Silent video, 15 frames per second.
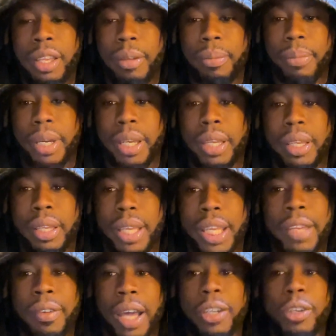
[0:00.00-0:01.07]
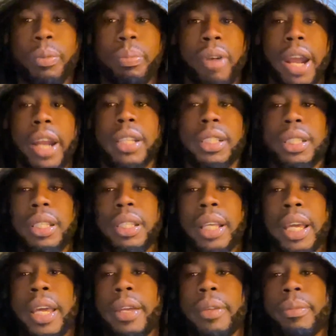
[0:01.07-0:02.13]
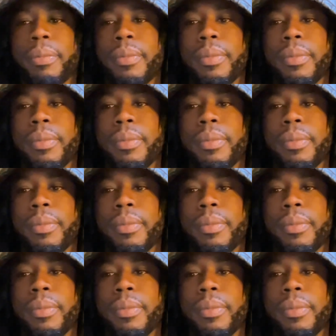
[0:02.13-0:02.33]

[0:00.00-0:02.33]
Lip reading: But even, I know prior to that,